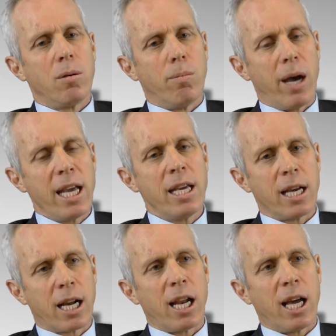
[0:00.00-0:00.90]
making a
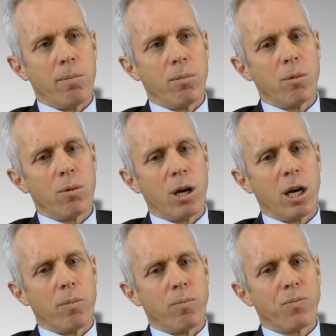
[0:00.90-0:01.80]
claim
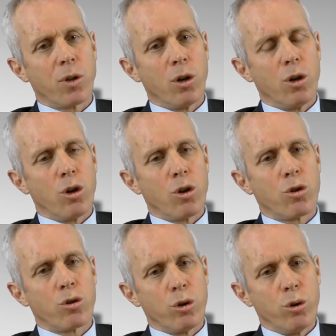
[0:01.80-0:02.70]

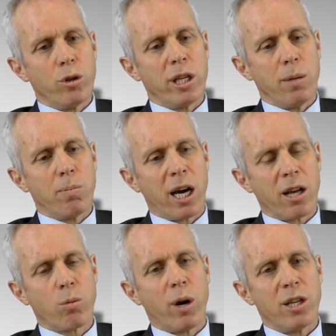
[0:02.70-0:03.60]
through the
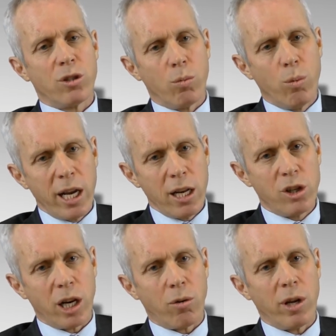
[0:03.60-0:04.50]
pathways that we
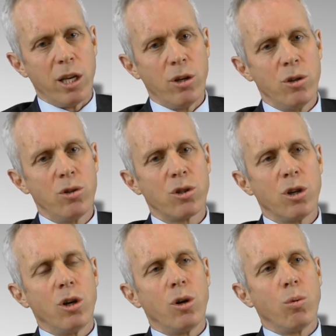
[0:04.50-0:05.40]
generally use
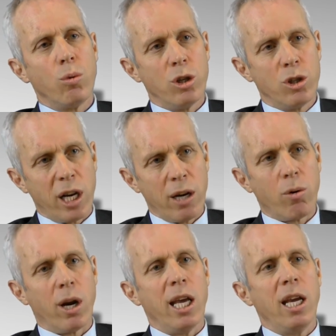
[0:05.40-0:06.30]
would
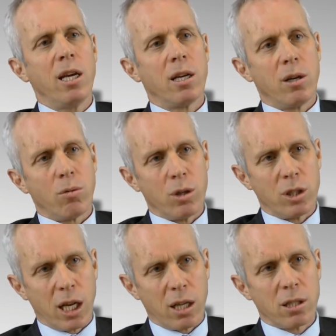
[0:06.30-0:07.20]
generally
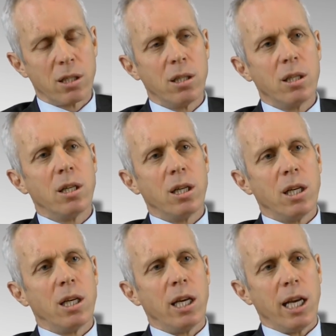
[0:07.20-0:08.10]
result
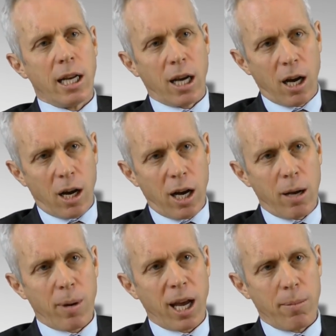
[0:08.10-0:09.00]
in a higher
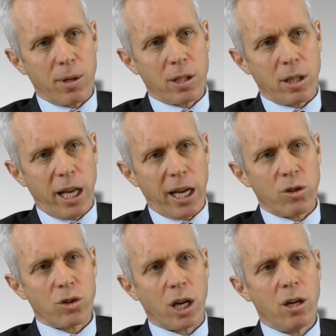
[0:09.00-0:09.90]
payment than that.
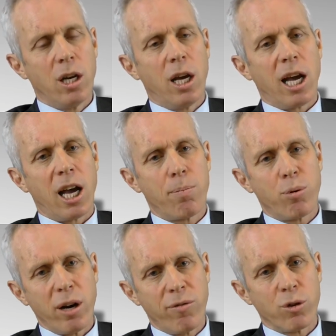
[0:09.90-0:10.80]
So our
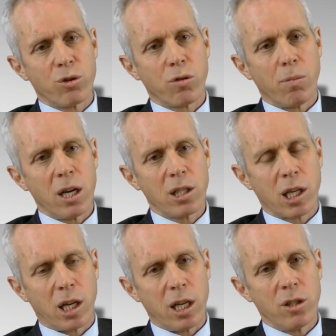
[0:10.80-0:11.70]
preference for most
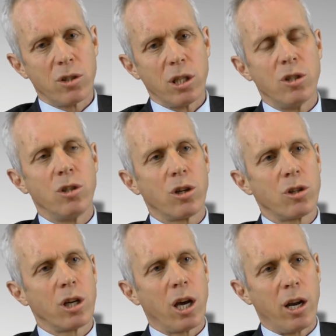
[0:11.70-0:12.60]
clients is not
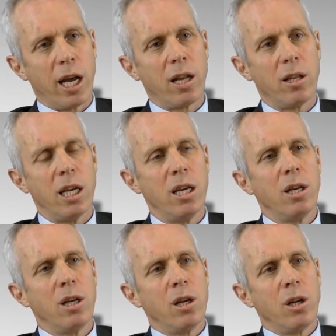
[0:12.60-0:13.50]
to go down
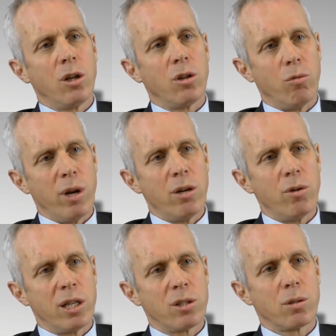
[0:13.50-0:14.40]
the
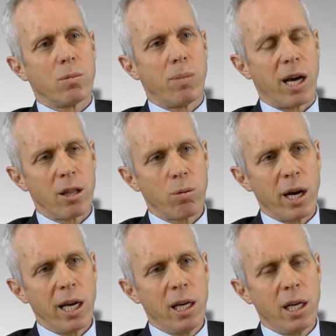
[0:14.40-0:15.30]
redress pathway,